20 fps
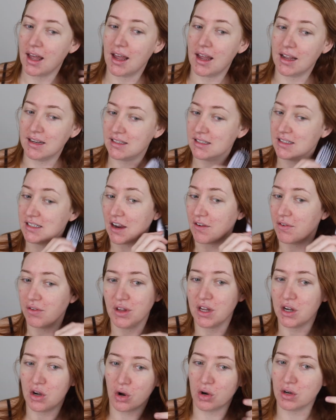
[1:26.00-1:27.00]
it's
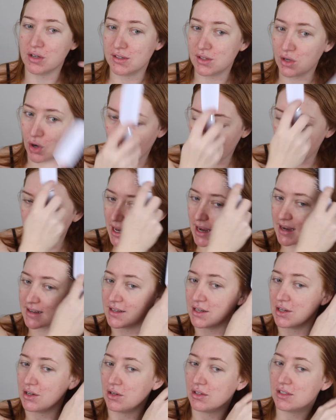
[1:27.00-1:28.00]
definitely not as knotty as
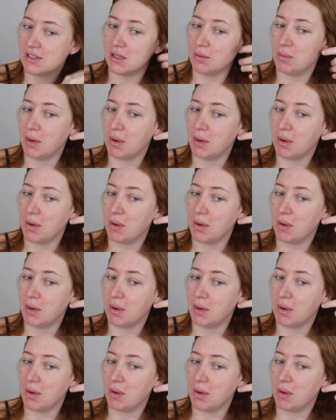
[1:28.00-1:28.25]
it used to